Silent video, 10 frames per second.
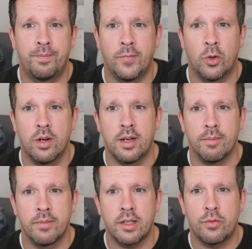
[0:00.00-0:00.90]
All right,
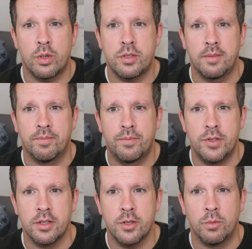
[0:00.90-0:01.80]
thanks for watching.
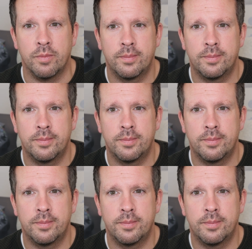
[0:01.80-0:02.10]
See you soon.